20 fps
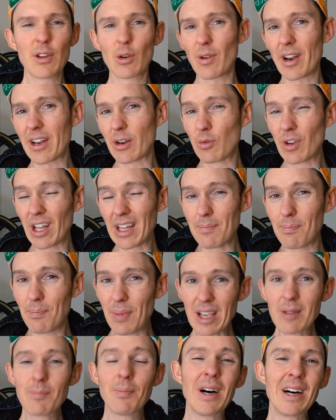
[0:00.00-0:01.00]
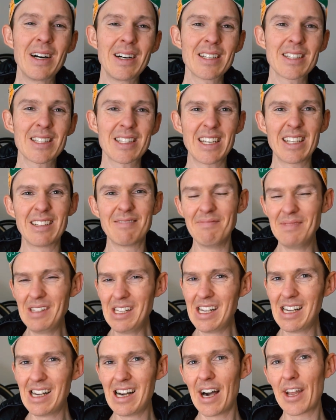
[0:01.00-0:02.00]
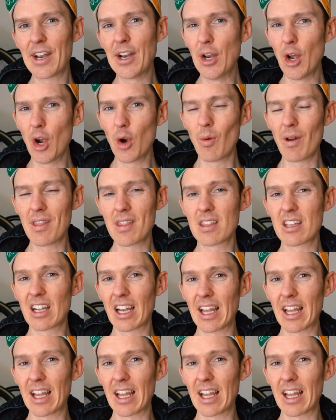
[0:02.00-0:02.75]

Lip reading: you're running really big bars, then I don't know whether the